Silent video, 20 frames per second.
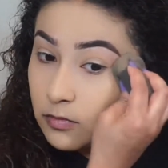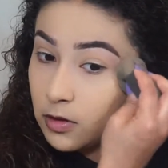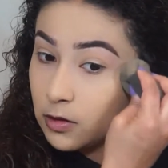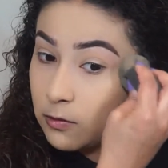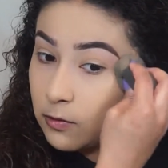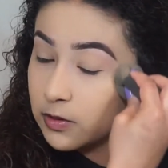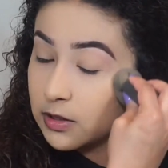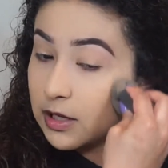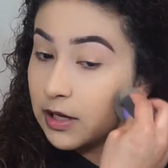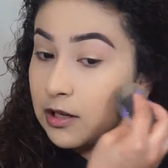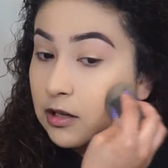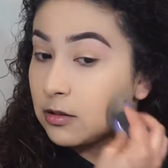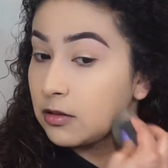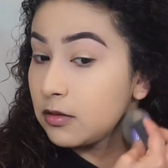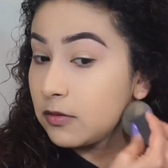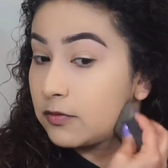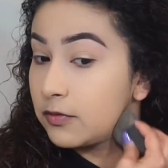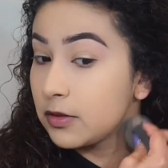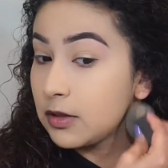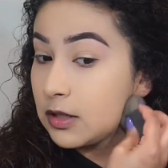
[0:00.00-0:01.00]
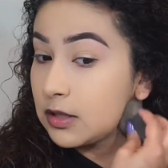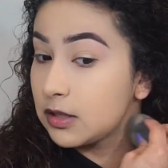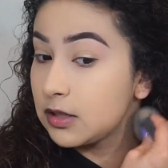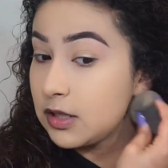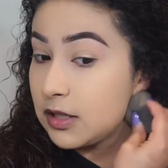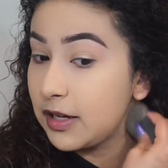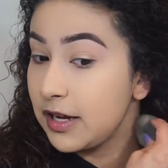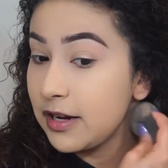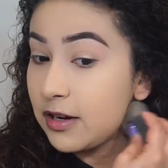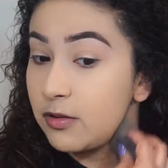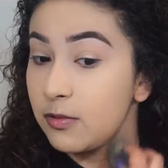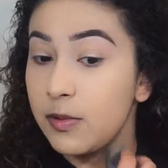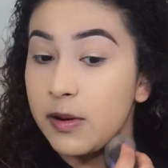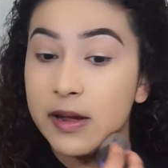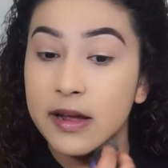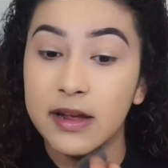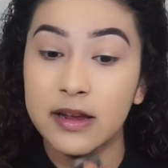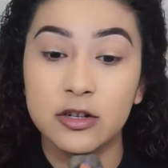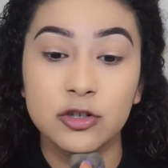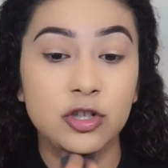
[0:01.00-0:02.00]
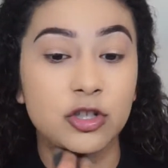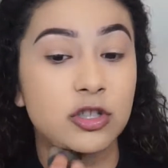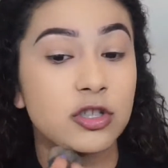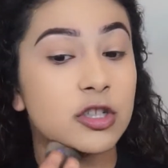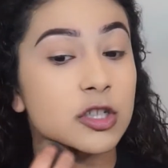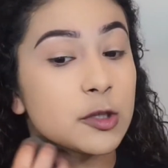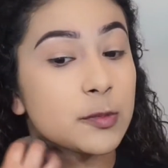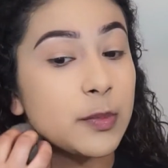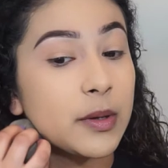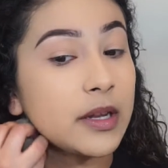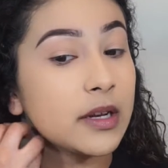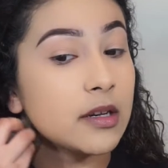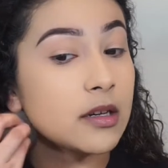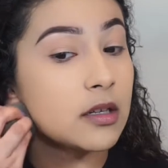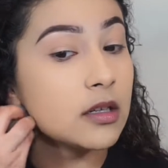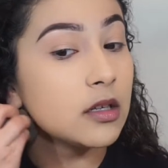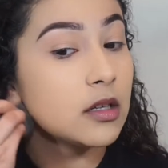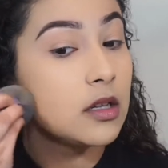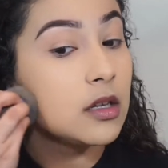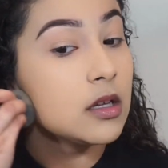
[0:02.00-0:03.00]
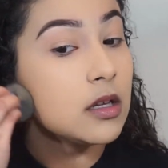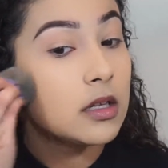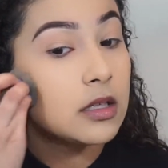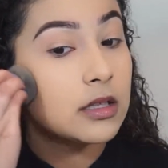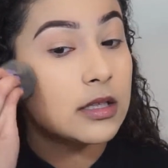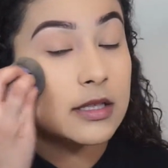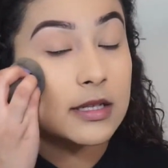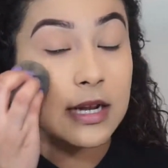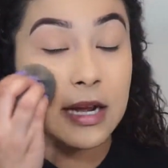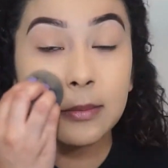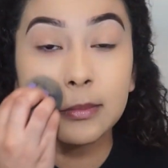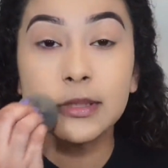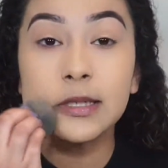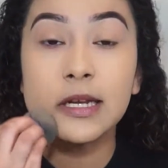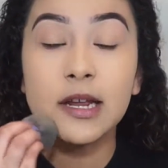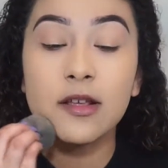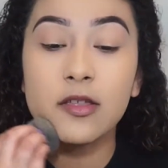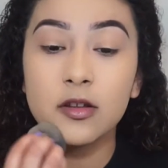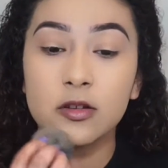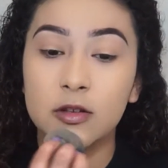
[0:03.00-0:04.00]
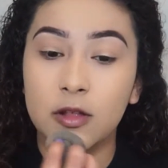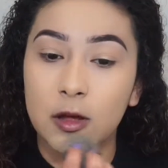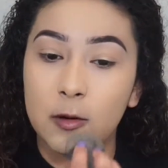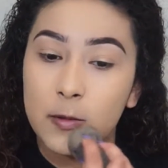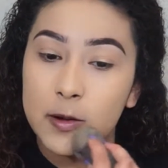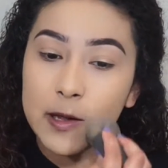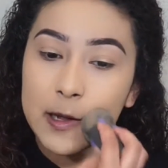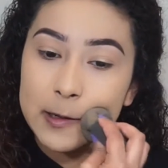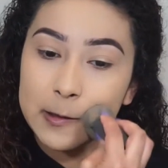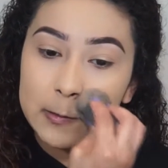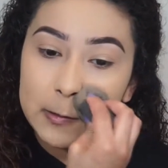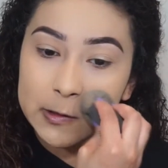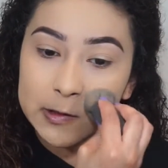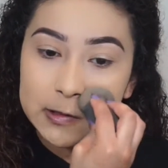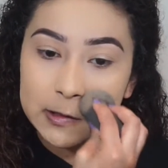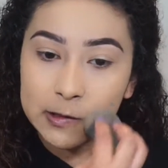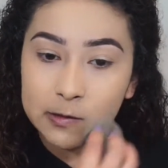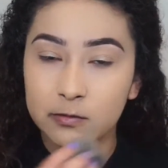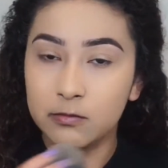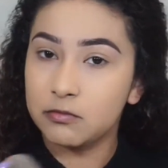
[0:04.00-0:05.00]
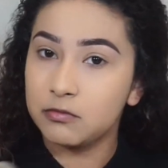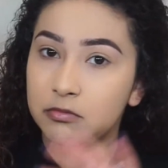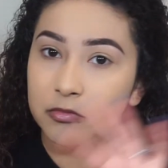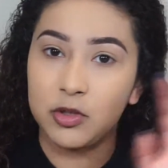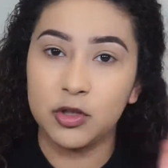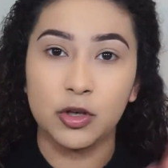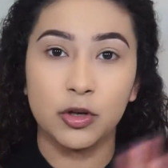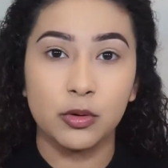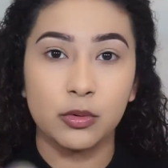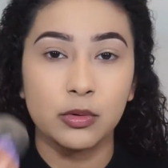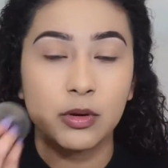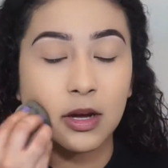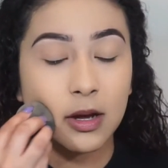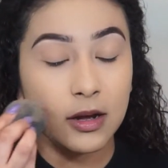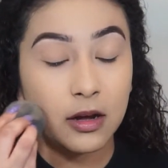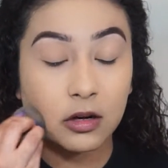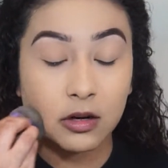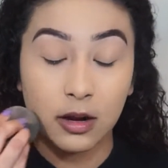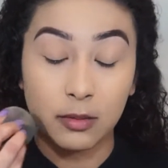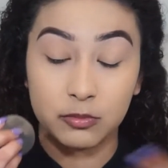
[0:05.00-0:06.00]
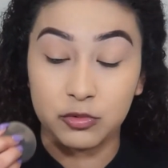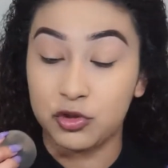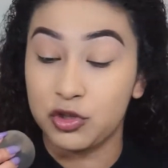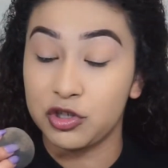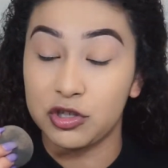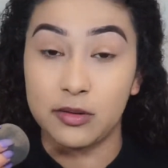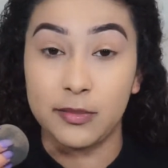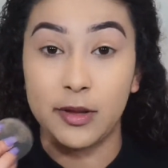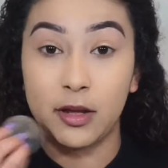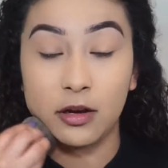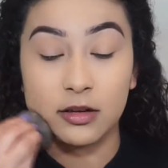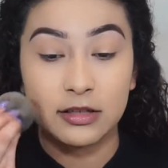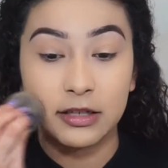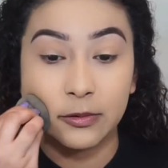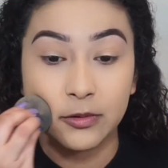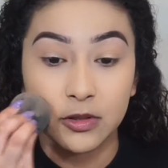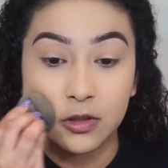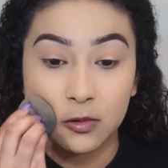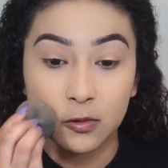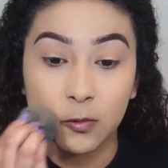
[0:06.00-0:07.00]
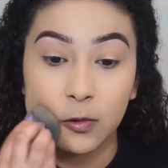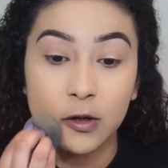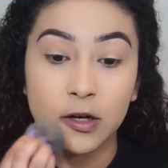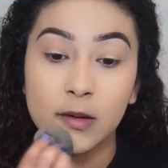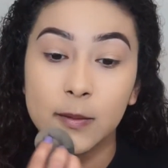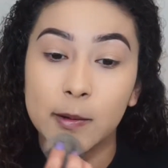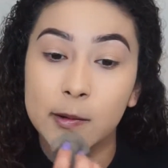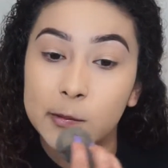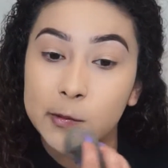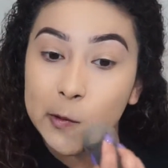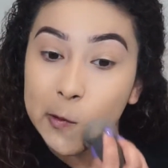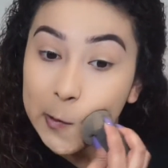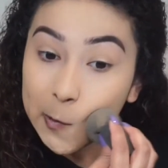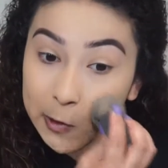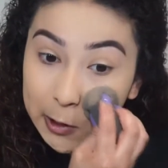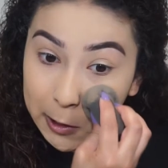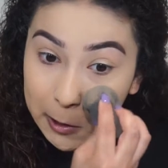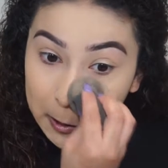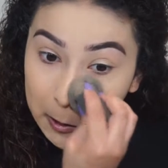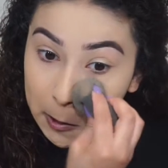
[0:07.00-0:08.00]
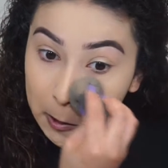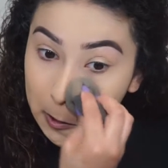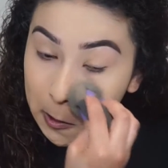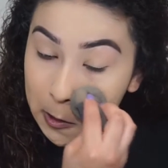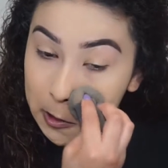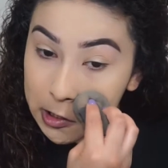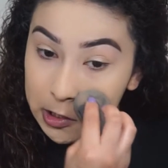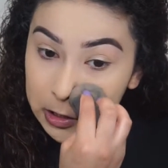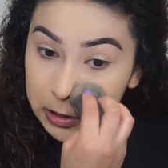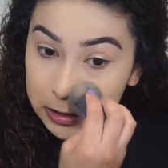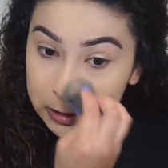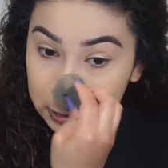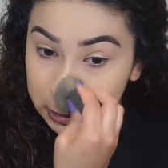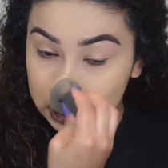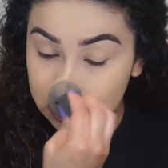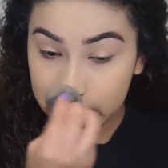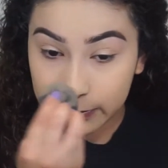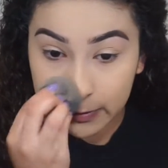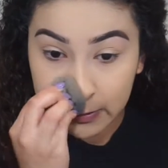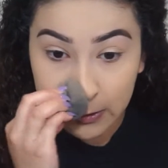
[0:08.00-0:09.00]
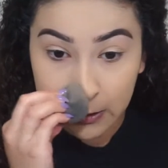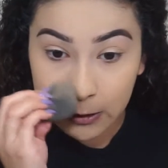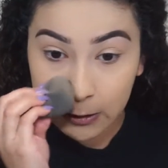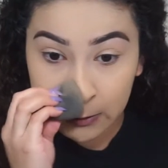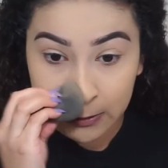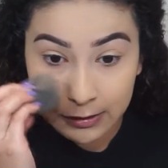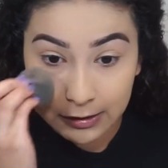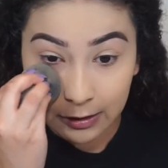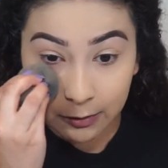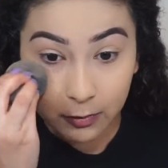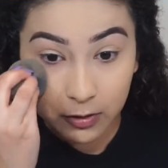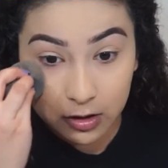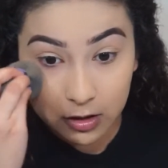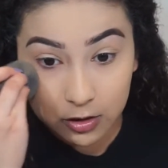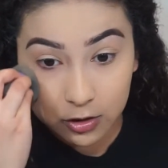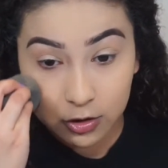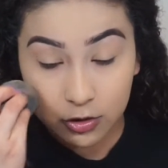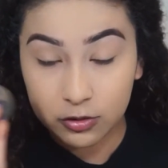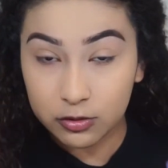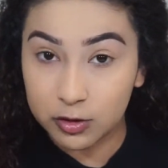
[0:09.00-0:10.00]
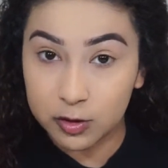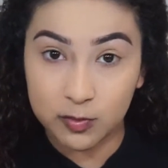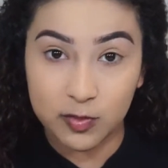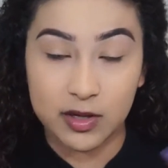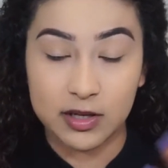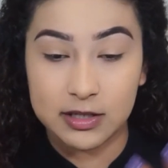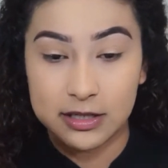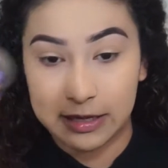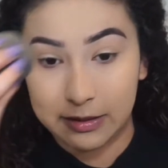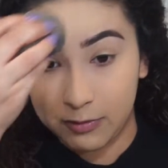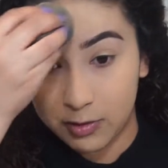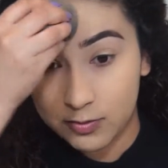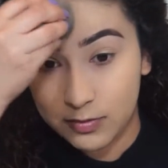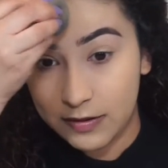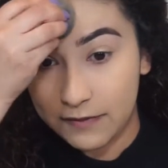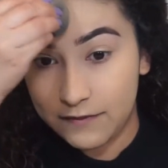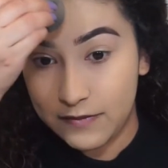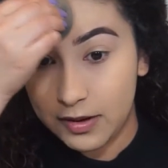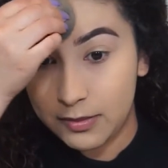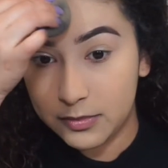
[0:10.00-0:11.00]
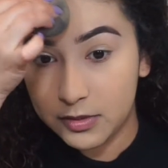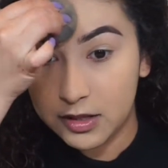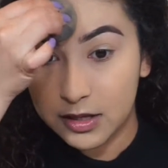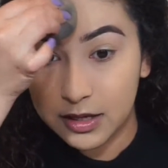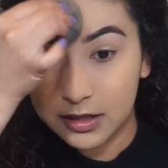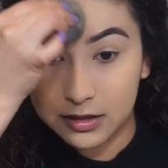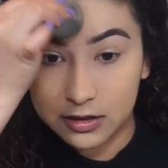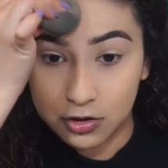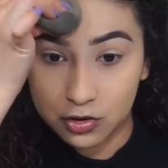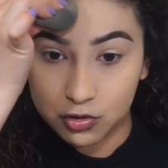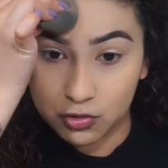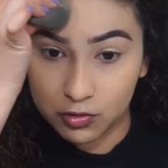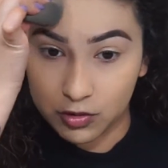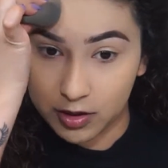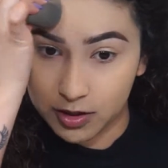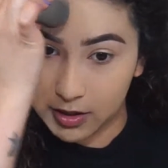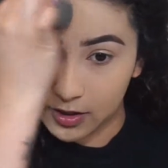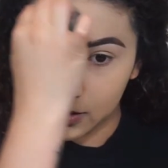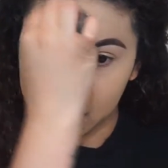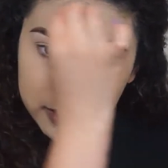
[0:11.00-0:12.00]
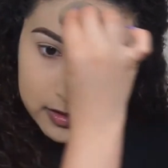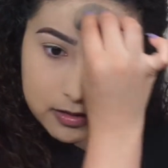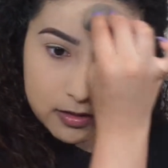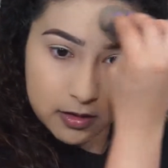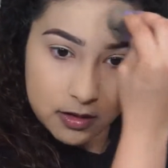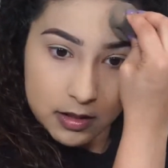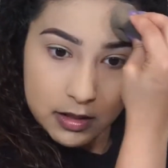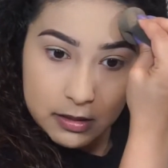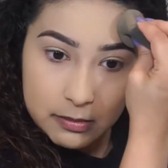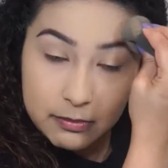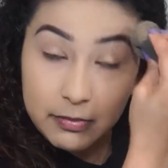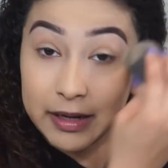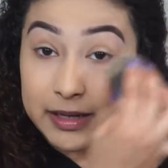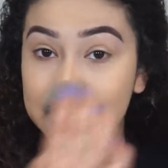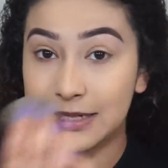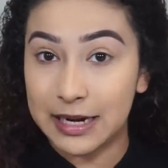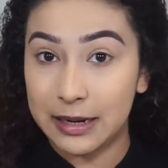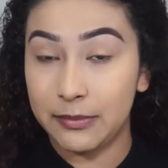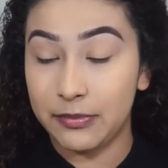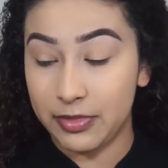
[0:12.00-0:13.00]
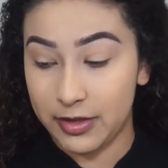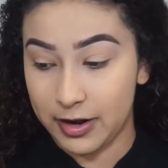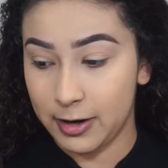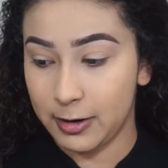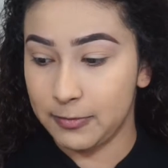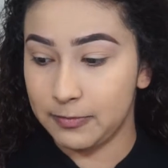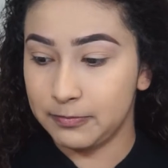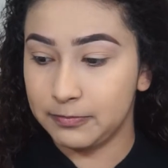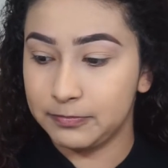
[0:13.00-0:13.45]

was kind of for us to get away and just to spend time together. So that way I wasn't, I'm just going to be honest, I wasn't worried about recording, just because I wanted to spend time with my family and enjoy my time there.